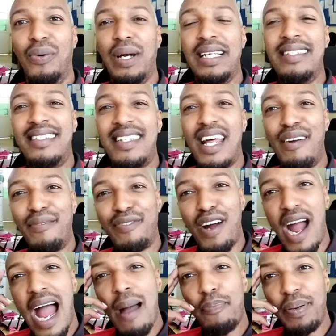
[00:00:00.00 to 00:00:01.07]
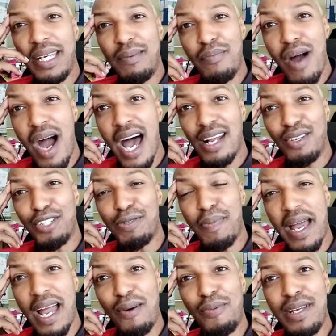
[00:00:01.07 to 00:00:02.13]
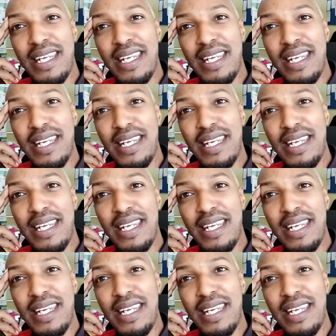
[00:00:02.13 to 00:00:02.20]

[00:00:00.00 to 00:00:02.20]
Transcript: Instead of copying models, man,